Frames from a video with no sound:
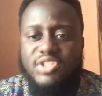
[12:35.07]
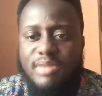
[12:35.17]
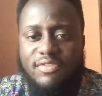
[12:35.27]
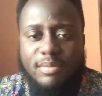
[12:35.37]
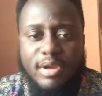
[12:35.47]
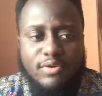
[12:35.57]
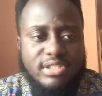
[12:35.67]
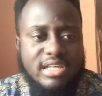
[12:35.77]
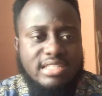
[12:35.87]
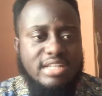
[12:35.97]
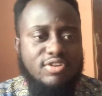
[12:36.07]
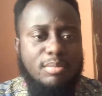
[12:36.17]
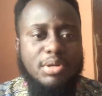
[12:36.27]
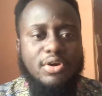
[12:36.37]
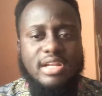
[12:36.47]
after booting my former coach,
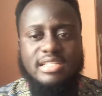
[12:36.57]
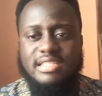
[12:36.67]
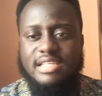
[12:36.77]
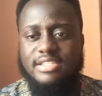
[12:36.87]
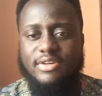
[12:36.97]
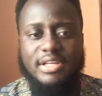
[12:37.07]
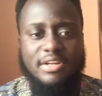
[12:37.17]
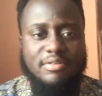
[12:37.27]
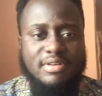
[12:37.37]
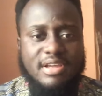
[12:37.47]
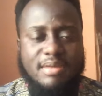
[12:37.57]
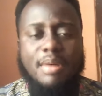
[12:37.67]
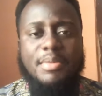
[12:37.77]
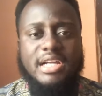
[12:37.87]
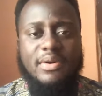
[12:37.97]
Cascato Bono, that is Cazoido.
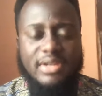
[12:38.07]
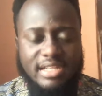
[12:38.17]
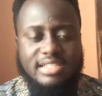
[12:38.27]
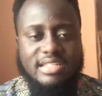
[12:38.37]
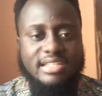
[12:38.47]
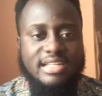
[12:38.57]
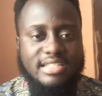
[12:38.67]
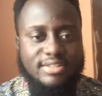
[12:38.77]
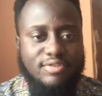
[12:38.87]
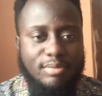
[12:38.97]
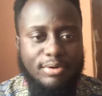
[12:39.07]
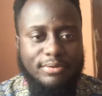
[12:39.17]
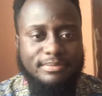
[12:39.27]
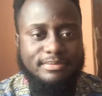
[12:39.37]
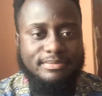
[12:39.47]
Mama Crow immediately in the corner.